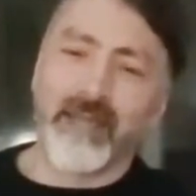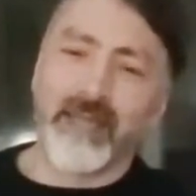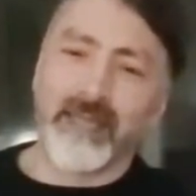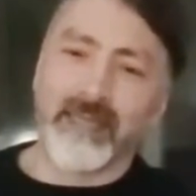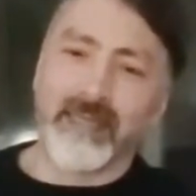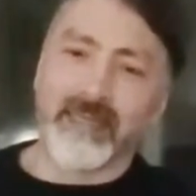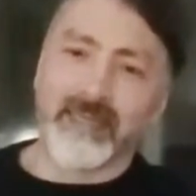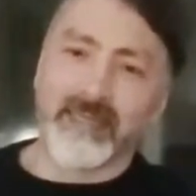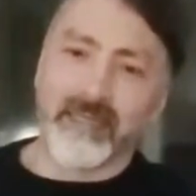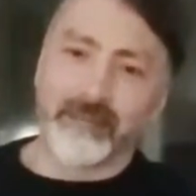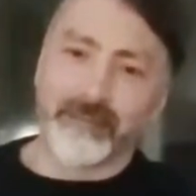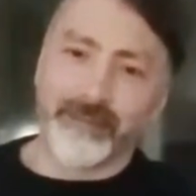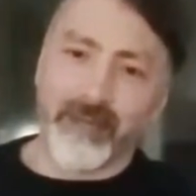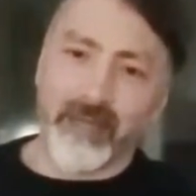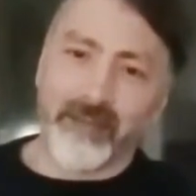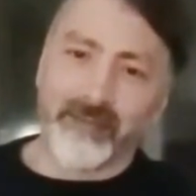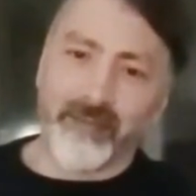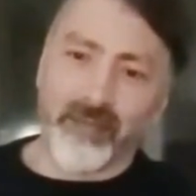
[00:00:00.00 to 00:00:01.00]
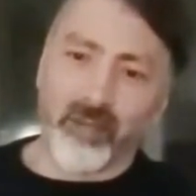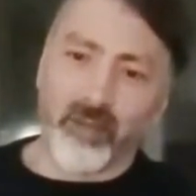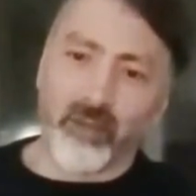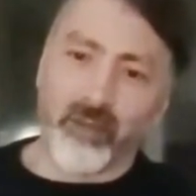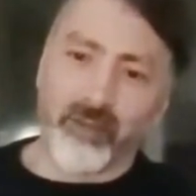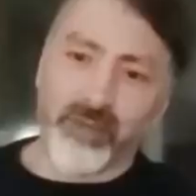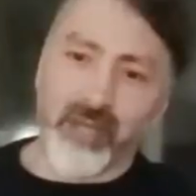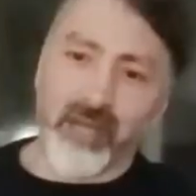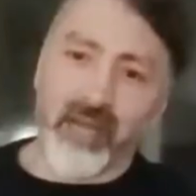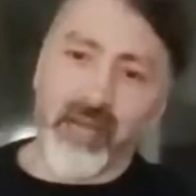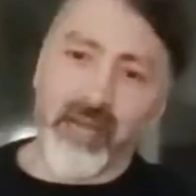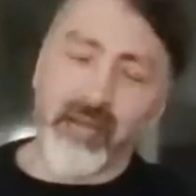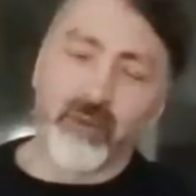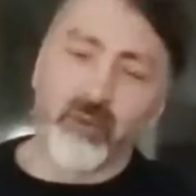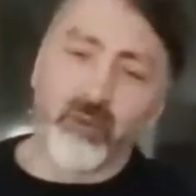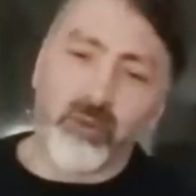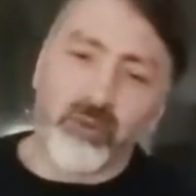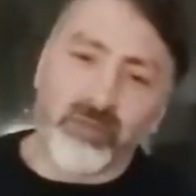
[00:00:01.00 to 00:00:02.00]
is a flavor though that
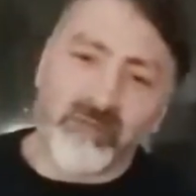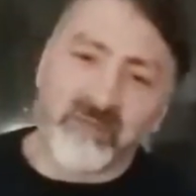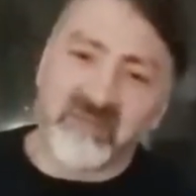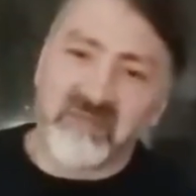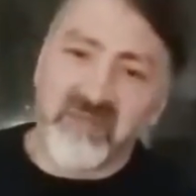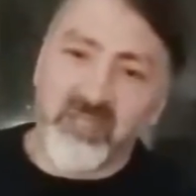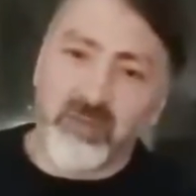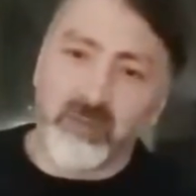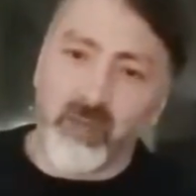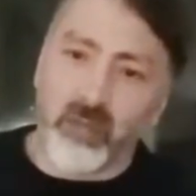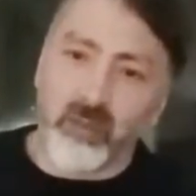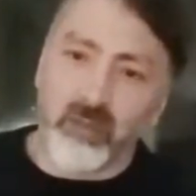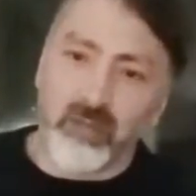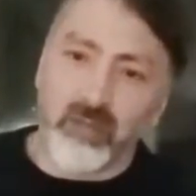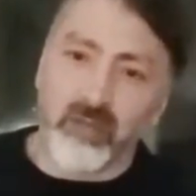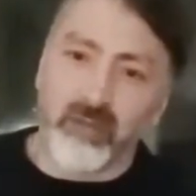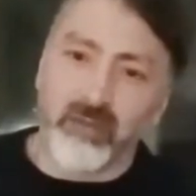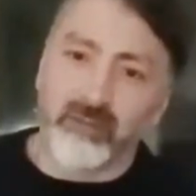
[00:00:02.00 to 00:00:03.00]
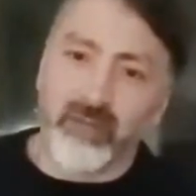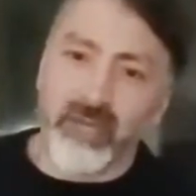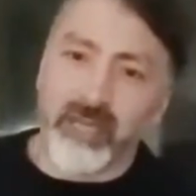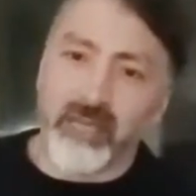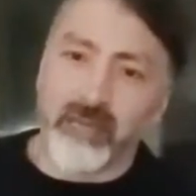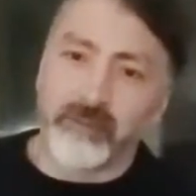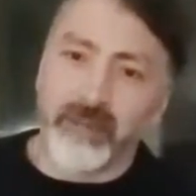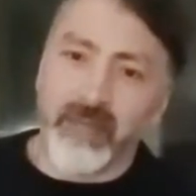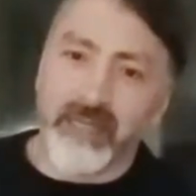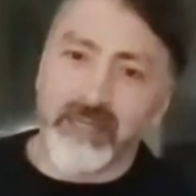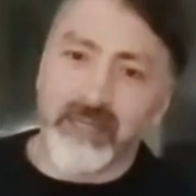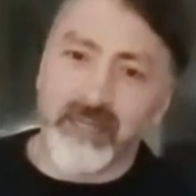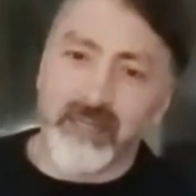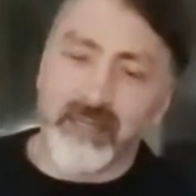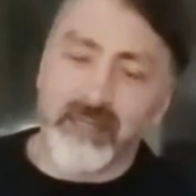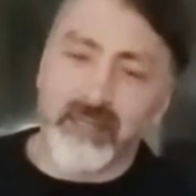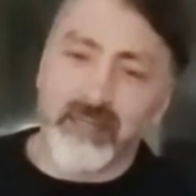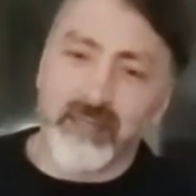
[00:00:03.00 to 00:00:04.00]
I would smoke on a regular
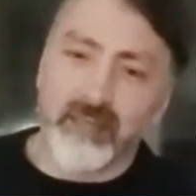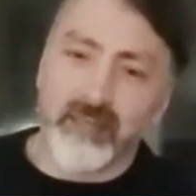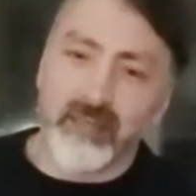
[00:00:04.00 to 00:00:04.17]
basis,